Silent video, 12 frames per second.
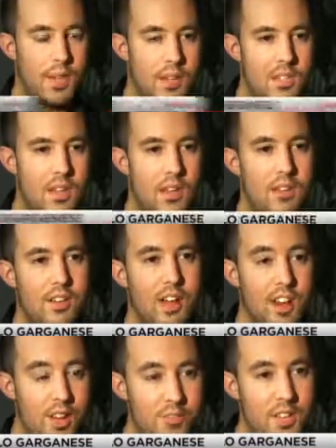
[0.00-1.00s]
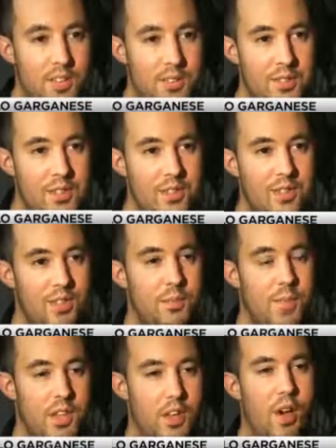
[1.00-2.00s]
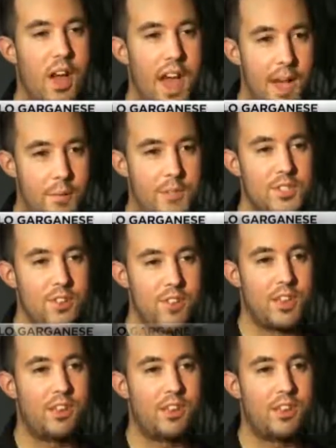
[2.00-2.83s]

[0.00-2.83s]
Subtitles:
Peter, I love you, but you're absolutely